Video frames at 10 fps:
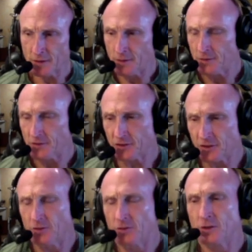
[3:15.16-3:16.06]

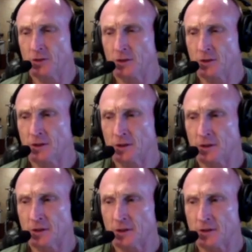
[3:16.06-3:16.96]
So
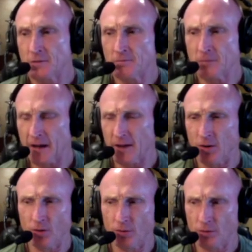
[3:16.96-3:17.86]
my
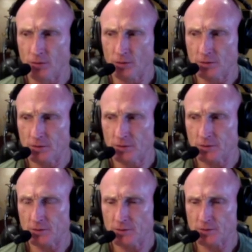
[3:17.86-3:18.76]
whole
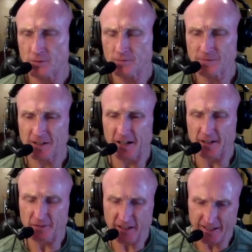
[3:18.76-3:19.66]
kind
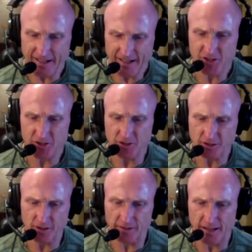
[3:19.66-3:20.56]
of connection
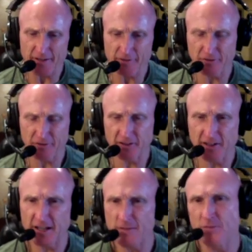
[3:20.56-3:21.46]
to life
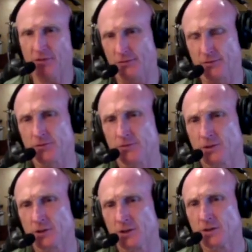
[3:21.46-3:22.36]
came through
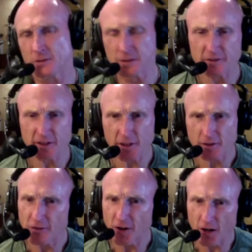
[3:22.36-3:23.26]
living on a
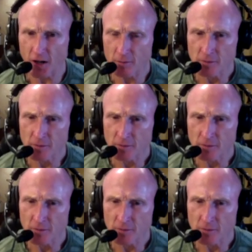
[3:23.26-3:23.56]
farm.